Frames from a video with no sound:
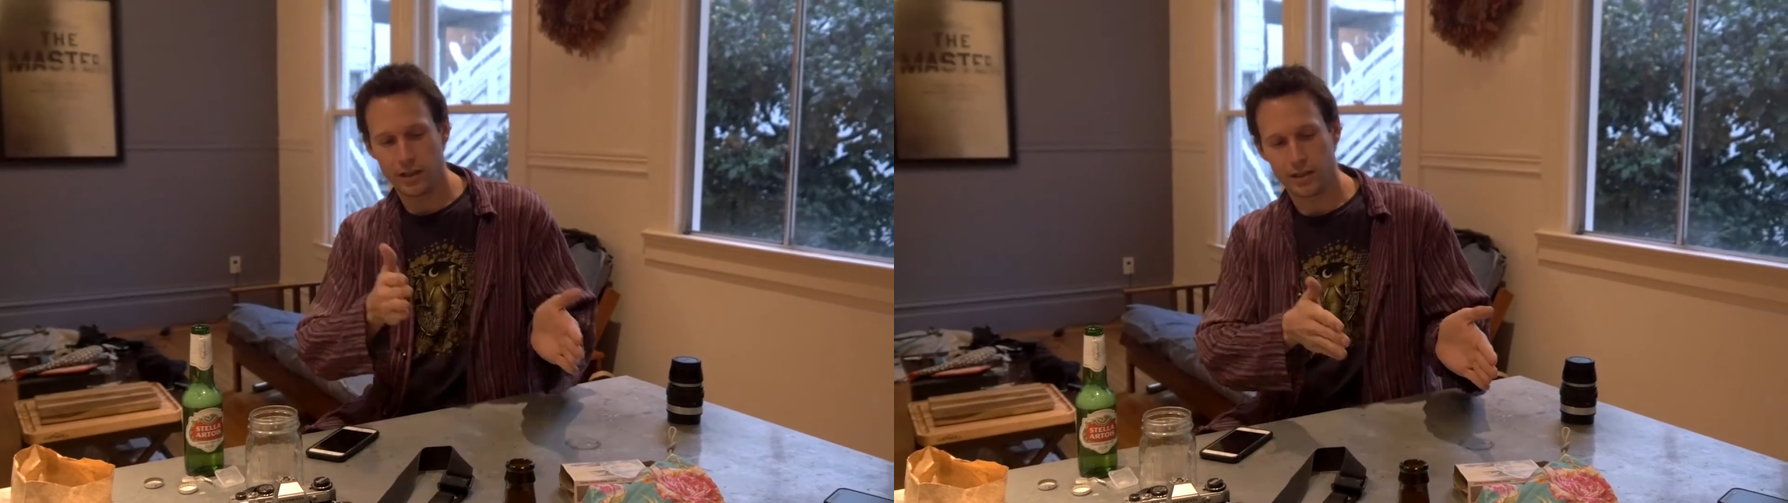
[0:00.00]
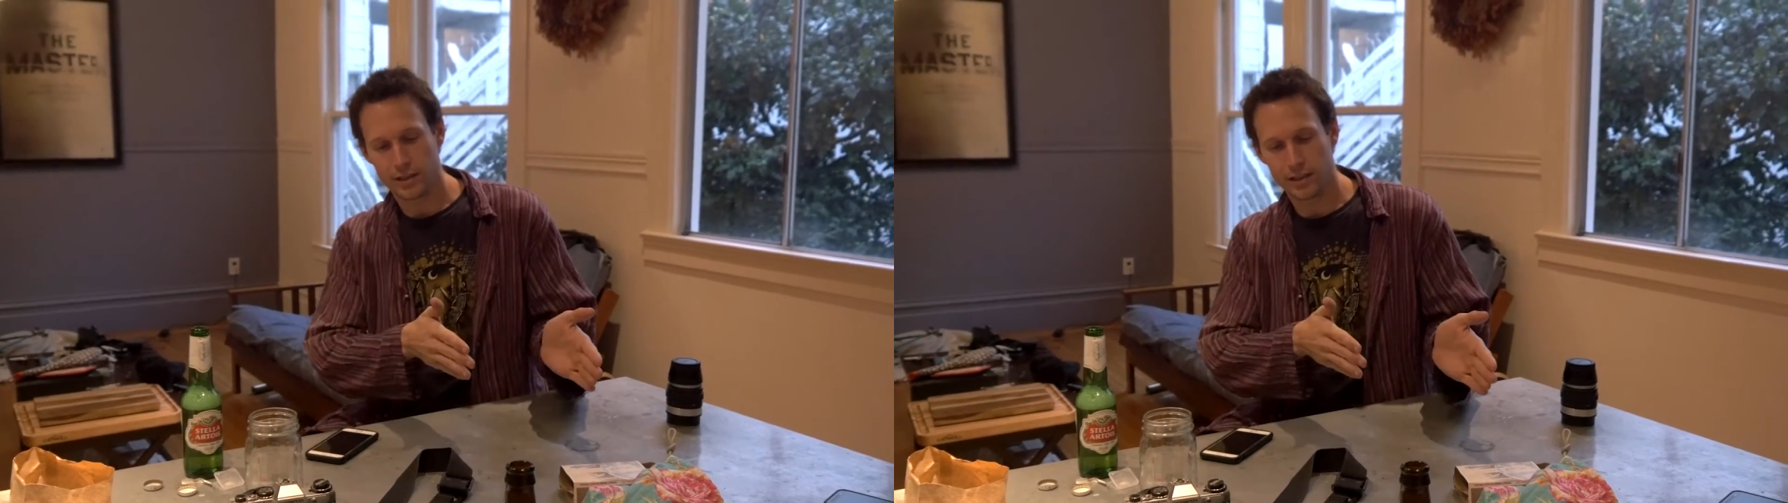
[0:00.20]

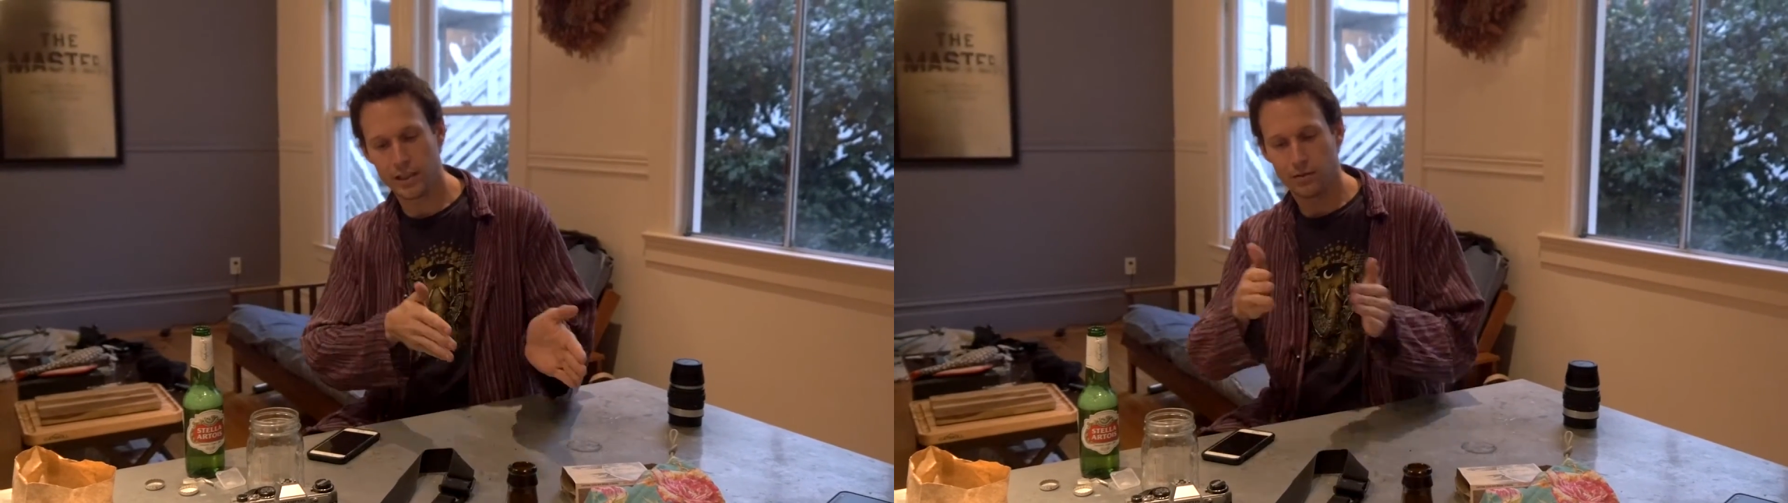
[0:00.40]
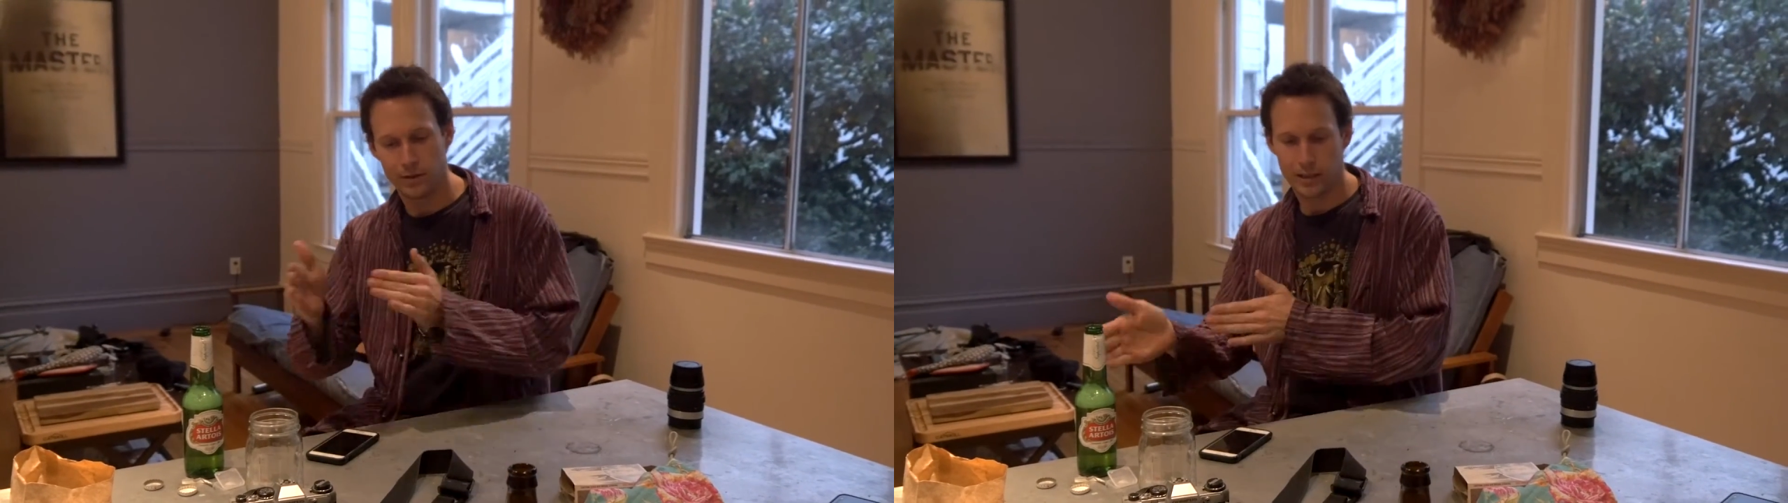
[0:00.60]
in
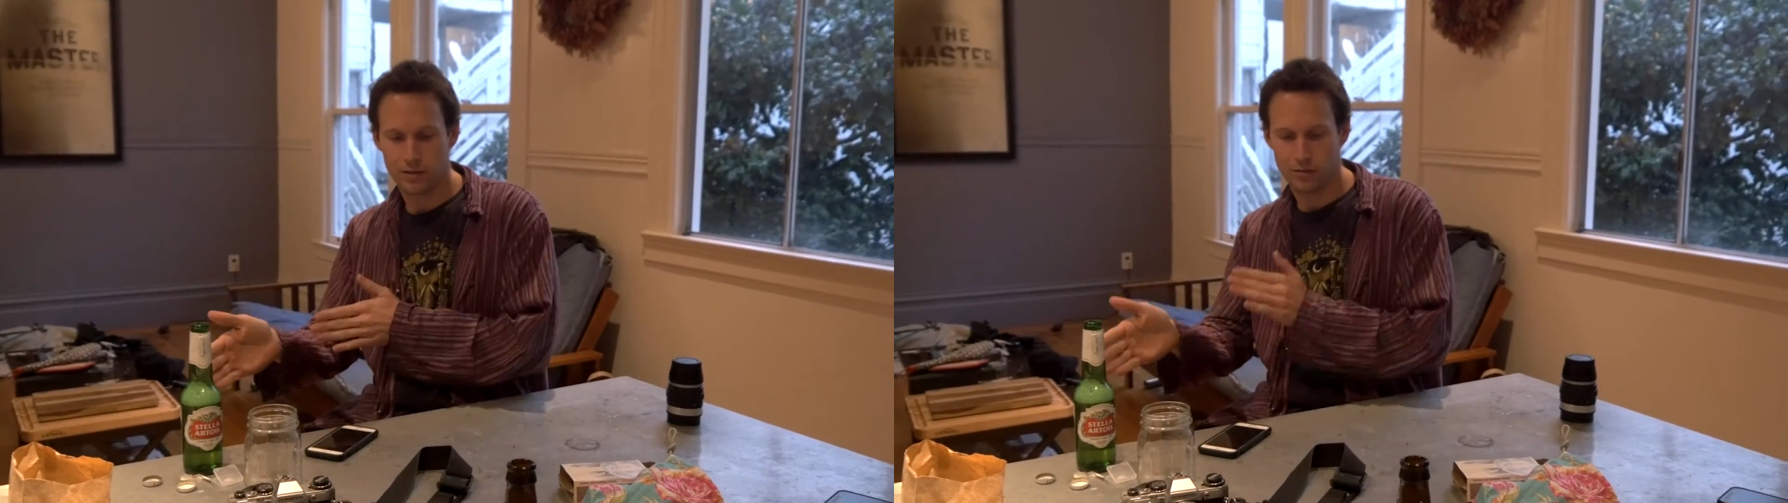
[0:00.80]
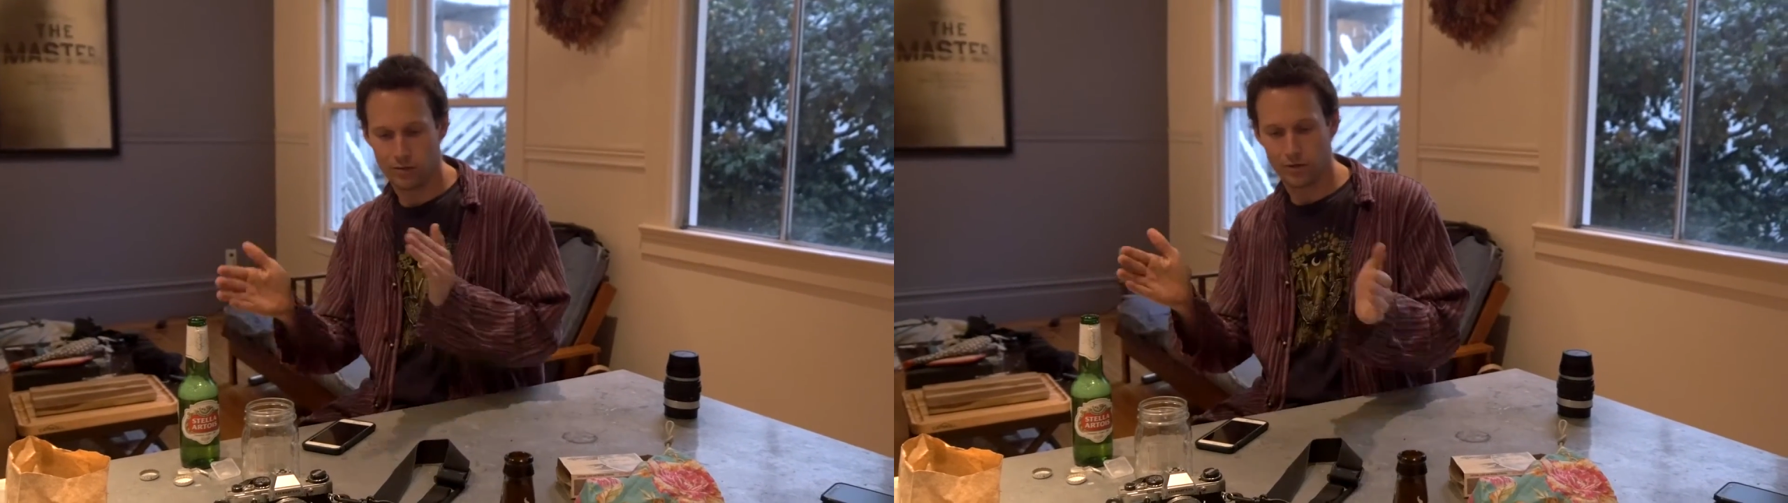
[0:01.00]

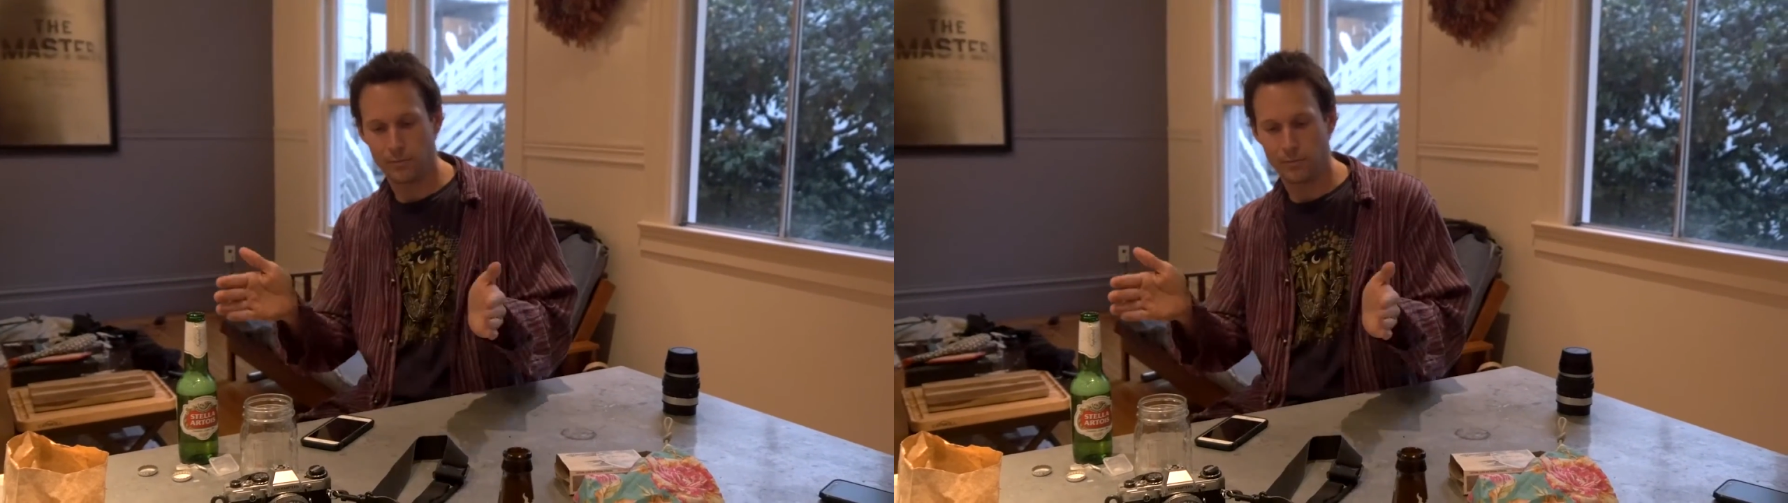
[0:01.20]
sequence or